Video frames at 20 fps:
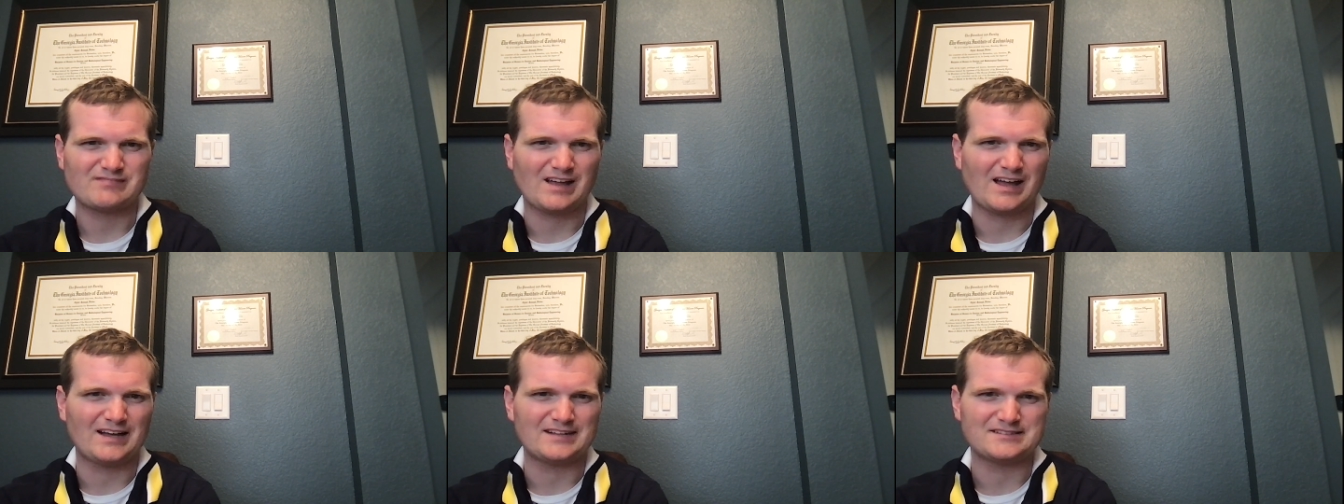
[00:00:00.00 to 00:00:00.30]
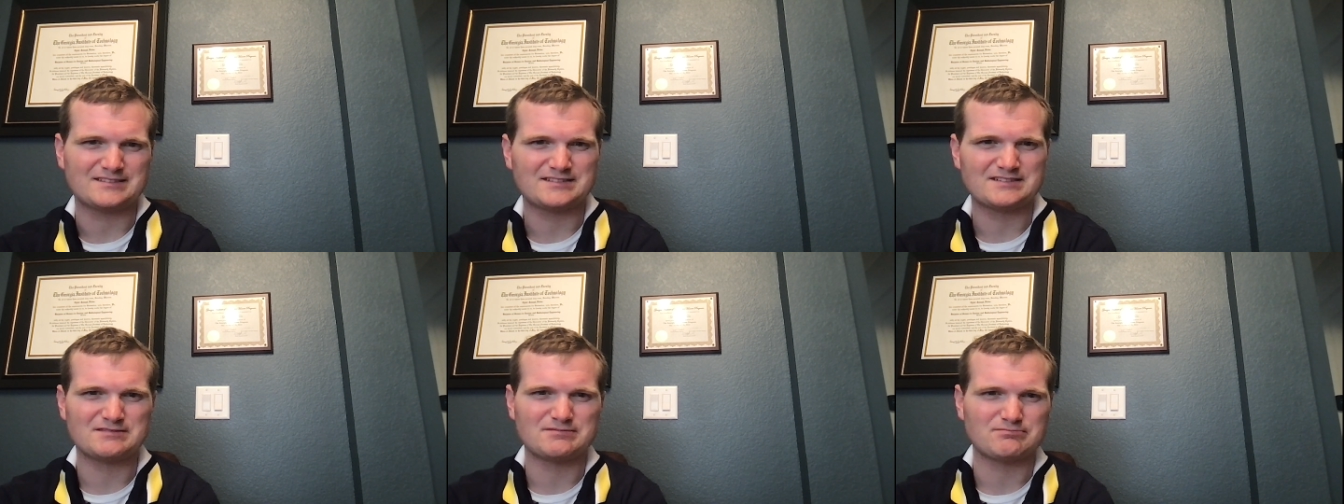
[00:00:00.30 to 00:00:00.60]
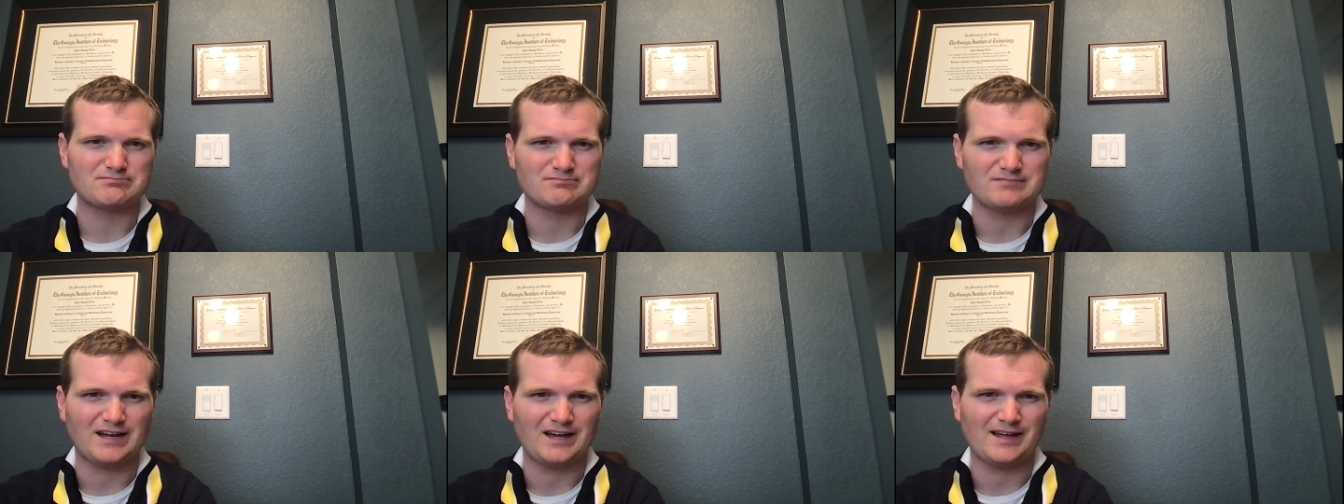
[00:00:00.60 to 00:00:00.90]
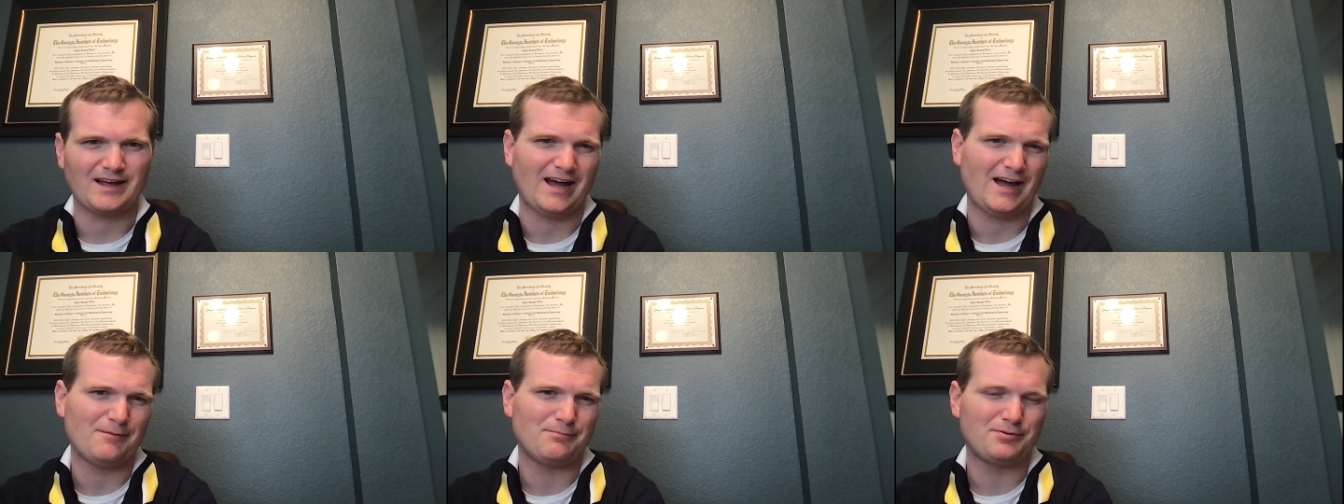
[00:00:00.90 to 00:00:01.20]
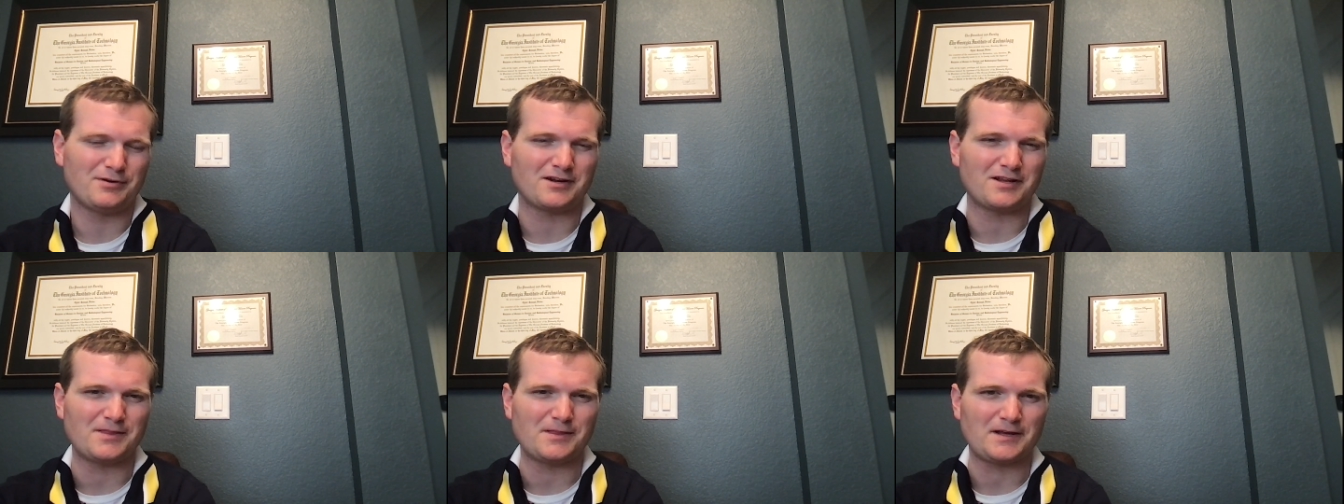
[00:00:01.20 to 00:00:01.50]
that's I, I
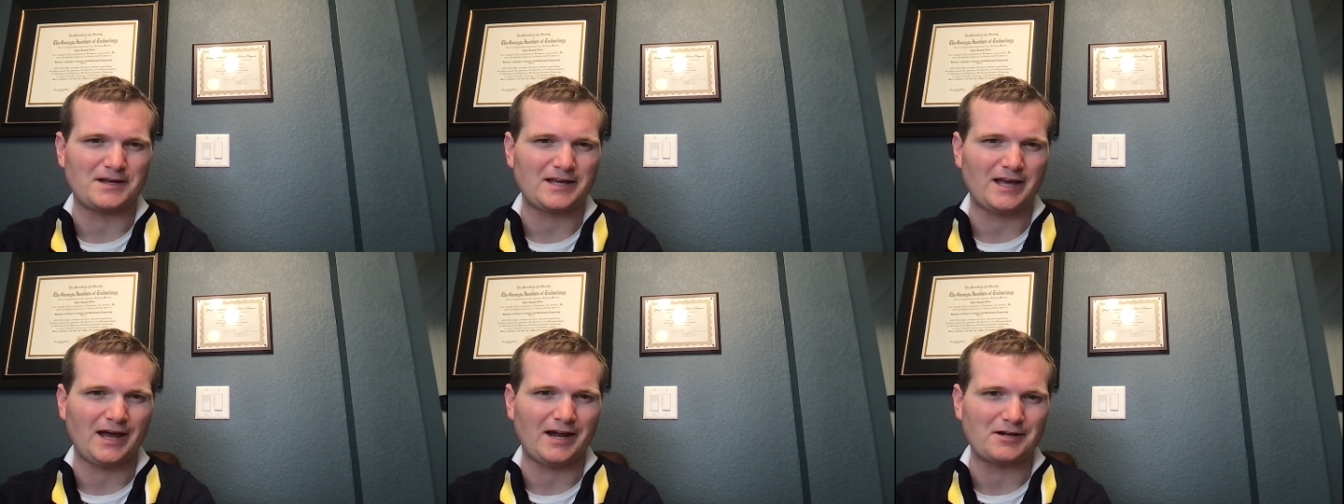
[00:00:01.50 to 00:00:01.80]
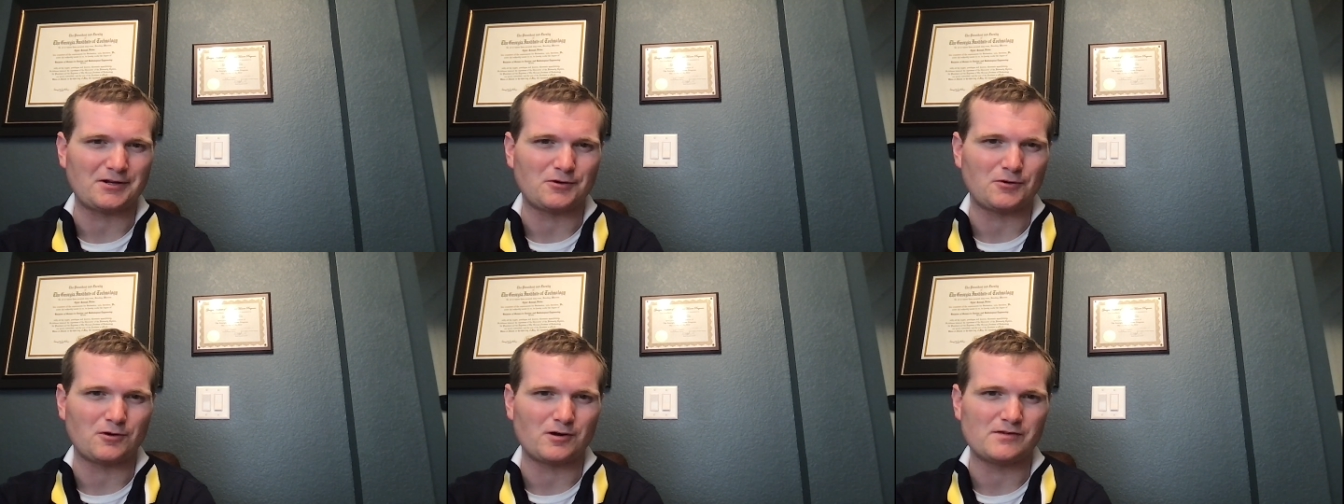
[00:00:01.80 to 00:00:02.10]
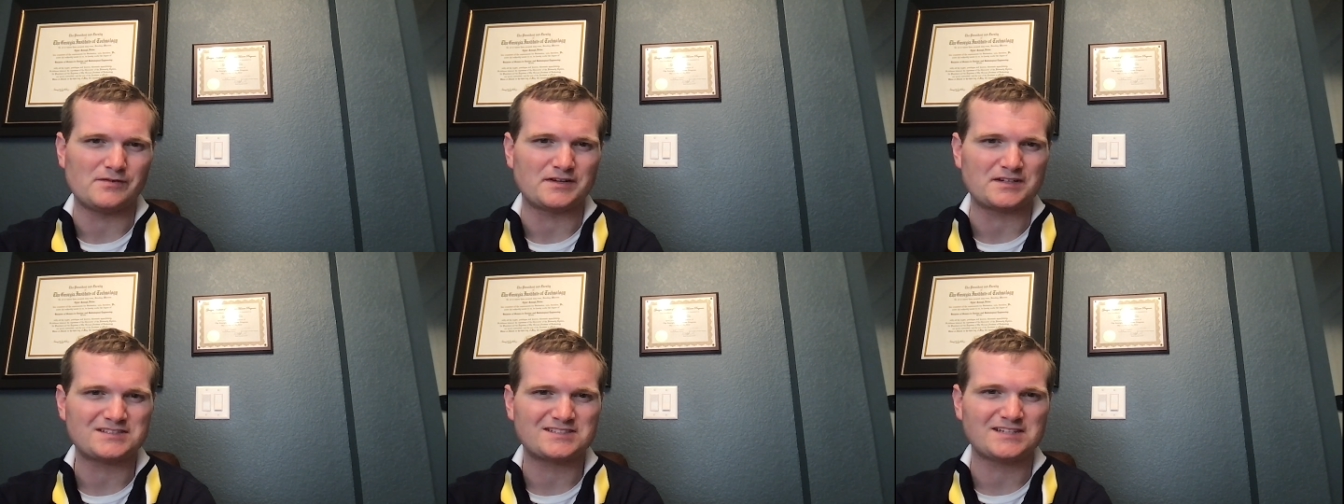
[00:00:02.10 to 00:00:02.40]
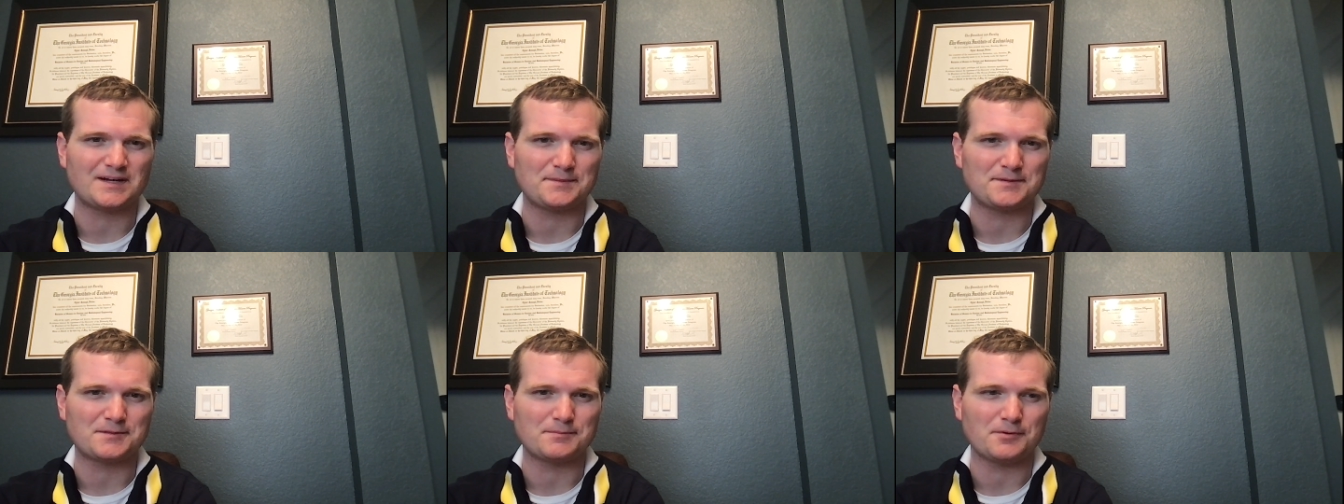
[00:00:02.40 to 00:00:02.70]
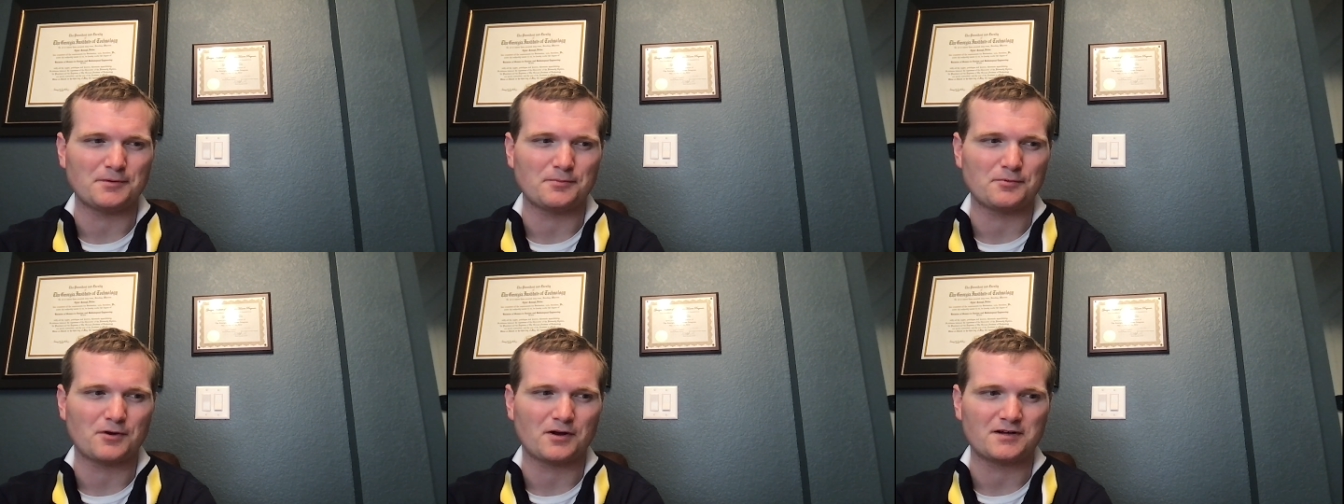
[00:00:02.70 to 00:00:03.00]
put it in the category of
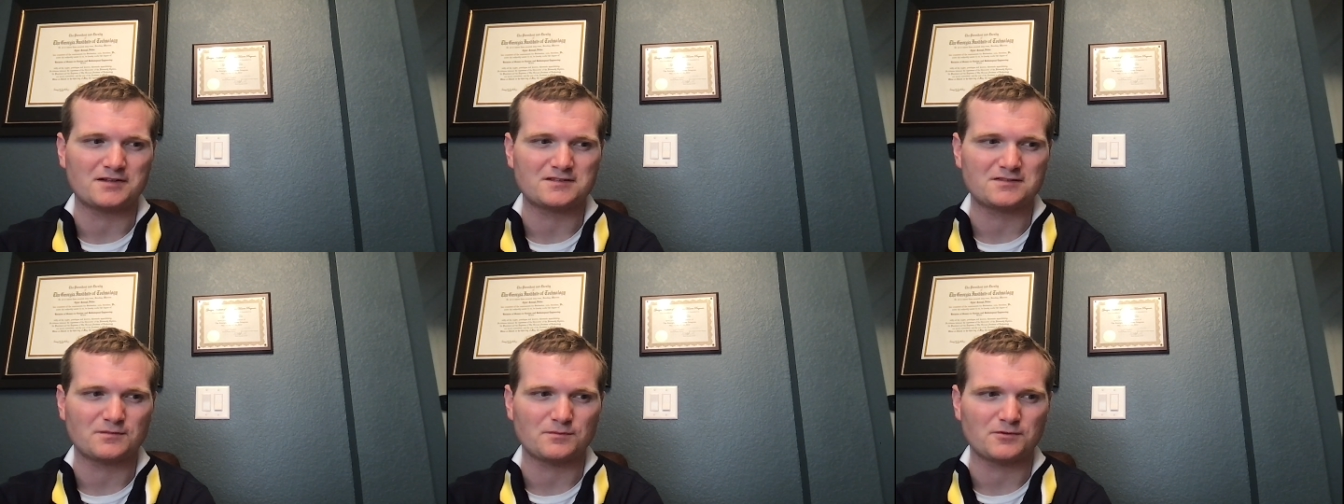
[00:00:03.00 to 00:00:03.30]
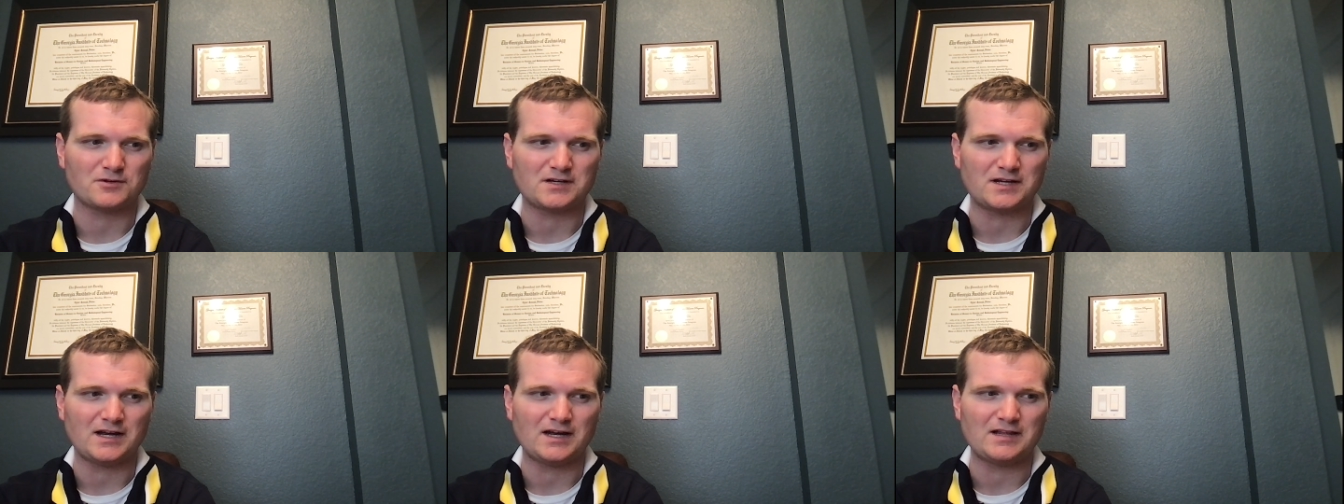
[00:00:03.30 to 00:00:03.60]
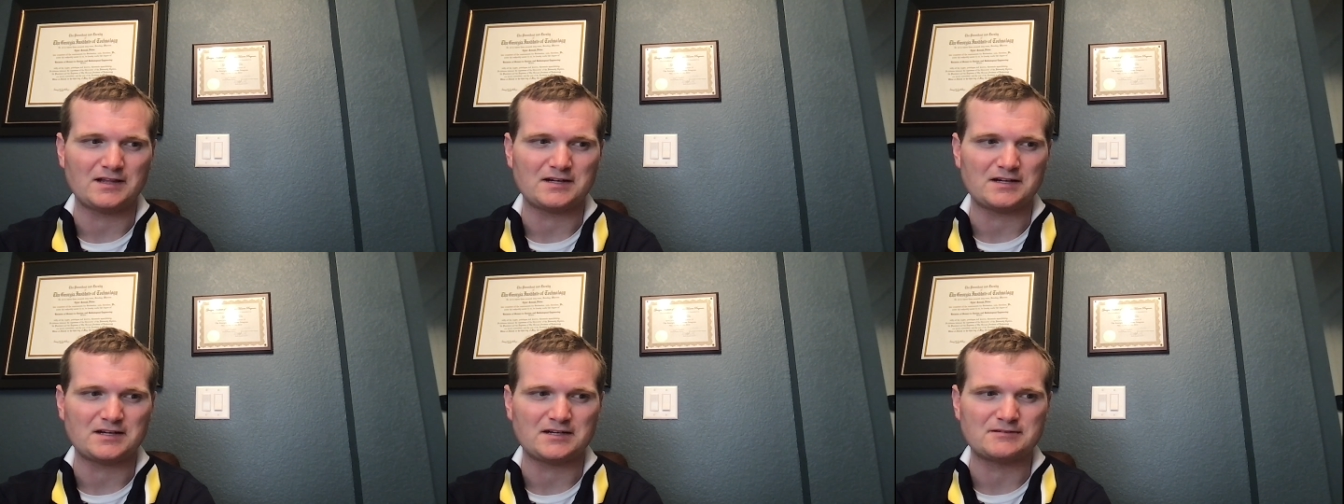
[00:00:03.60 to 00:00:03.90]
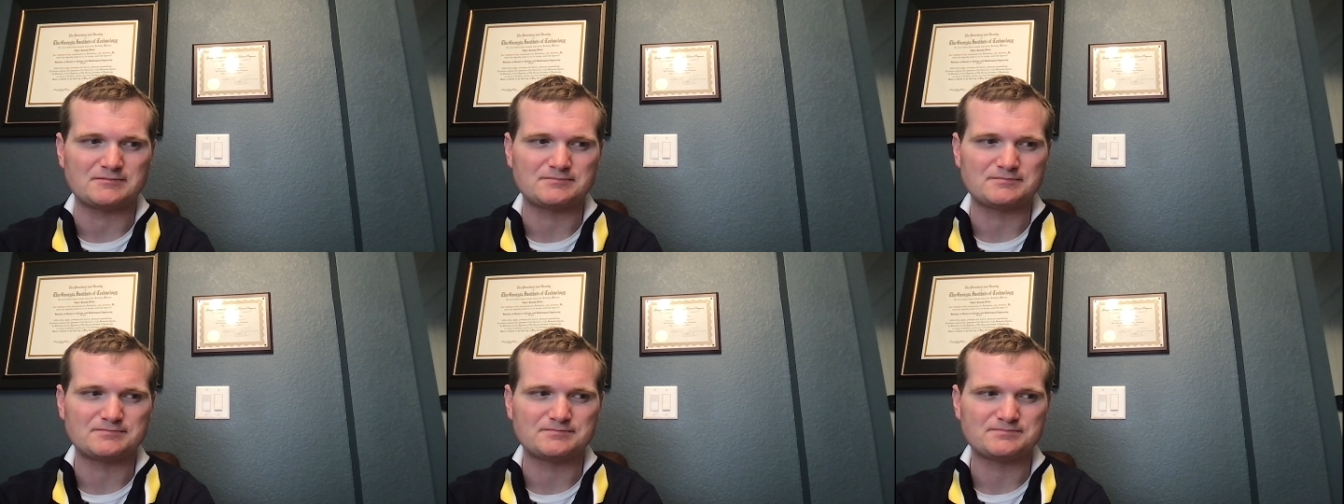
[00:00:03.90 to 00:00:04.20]
acceptable breaks from reality.